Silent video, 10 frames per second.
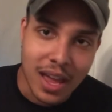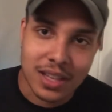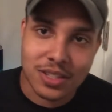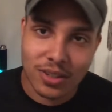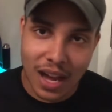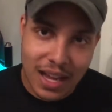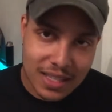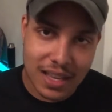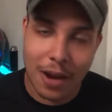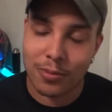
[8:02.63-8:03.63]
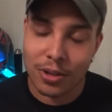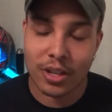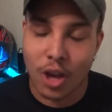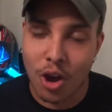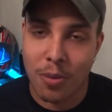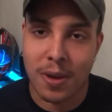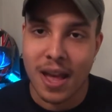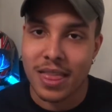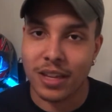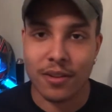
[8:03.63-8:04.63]
And so guys, I really hope
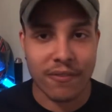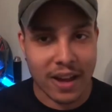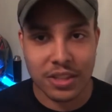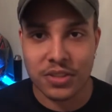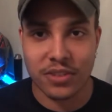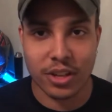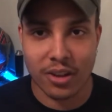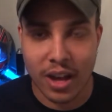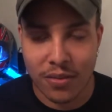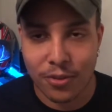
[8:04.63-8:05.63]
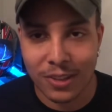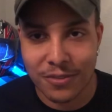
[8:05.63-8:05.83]
that you found this video helpful.